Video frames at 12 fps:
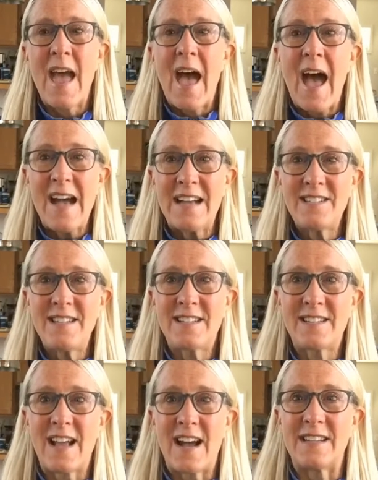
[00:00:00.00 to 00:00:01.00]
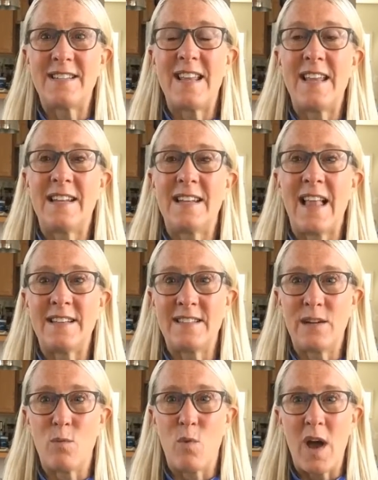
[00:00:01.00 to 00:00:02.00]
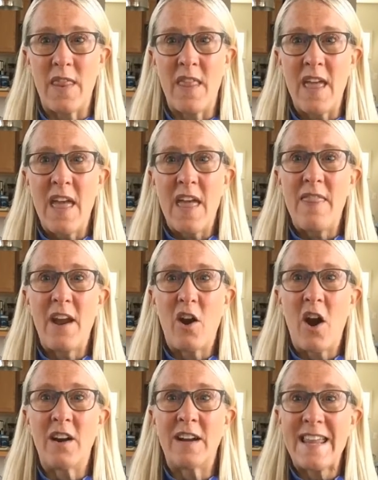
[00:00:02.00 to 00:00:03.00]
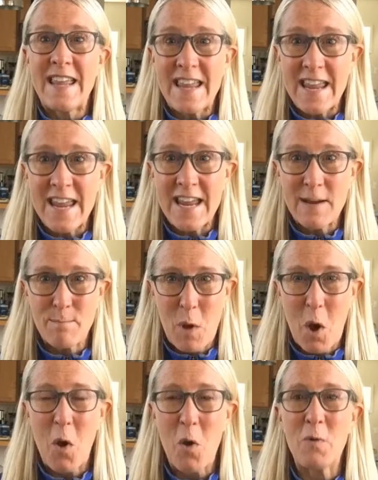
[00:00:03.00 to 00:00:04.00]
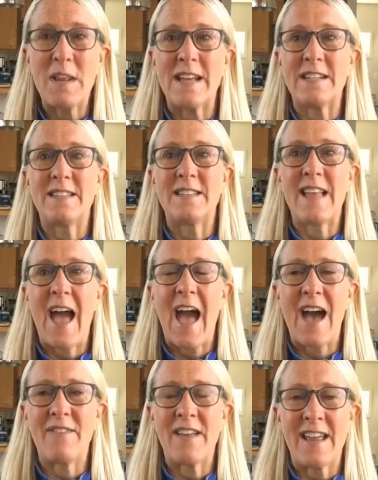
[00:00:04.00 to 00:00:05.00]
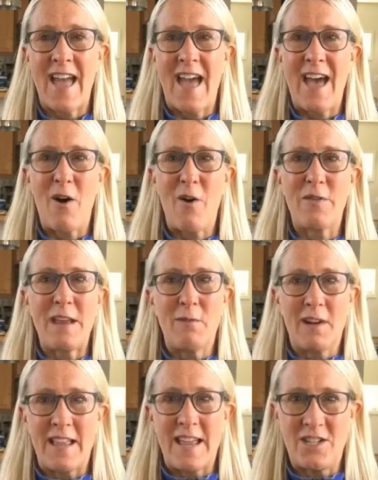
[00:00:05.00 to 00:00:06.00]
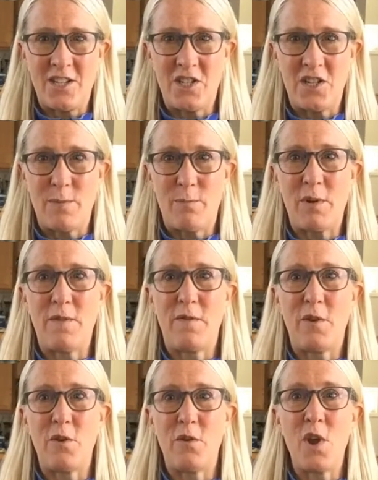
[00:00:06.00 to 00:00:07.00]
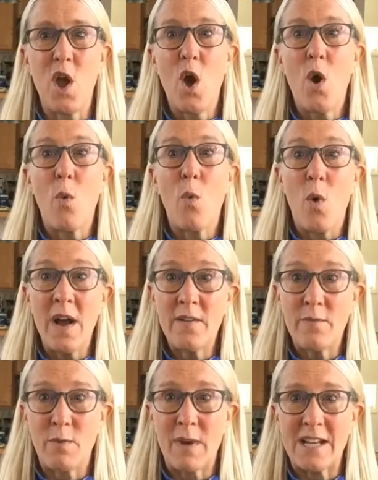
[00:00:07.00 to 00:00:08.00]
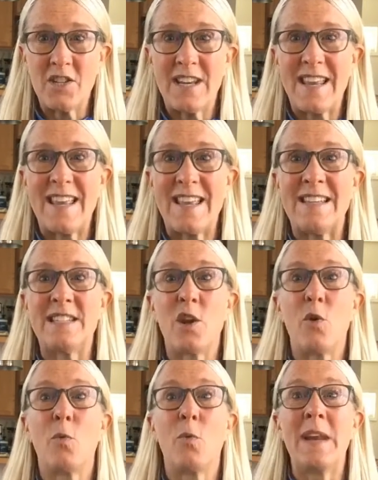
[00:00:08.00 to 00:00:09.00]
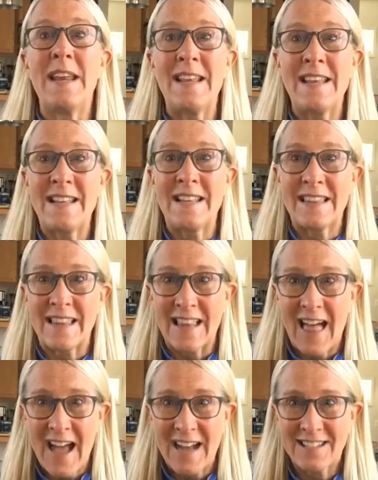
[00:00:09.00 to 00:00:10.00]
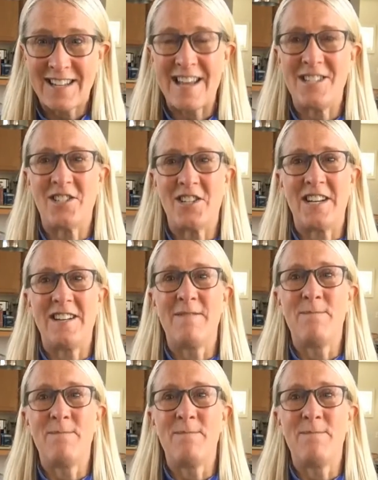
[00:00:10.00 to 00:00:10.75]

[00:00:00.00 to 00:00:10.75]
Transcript: As discussed in lesson 1, there are key components to having a healthy relationship with food, one of which is relaxation.